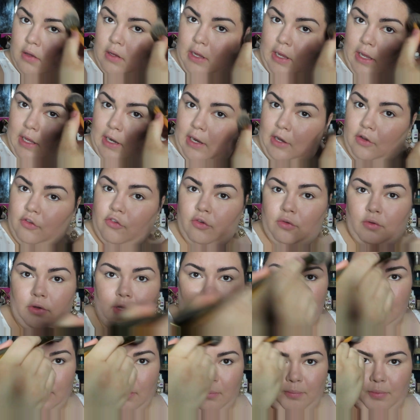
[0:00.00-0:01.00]
And I do
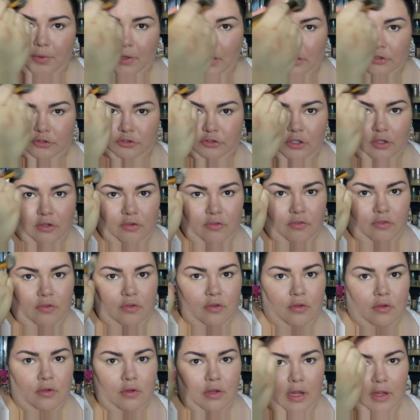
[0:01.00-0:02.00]
like the blushes.
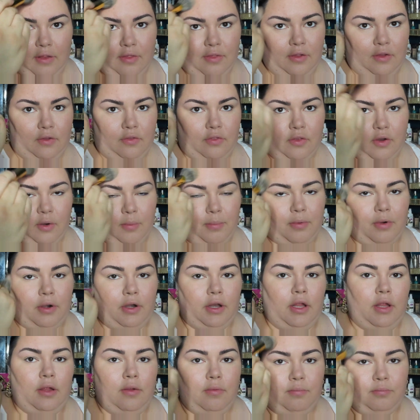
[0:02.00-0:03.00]
I think they're
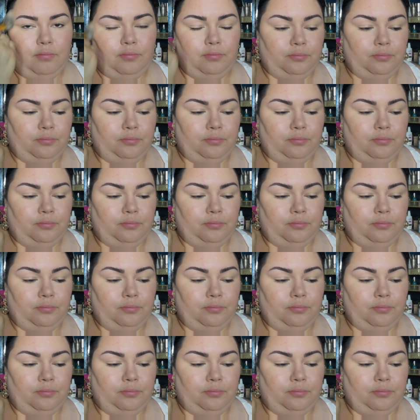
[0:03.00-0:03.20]
pretty.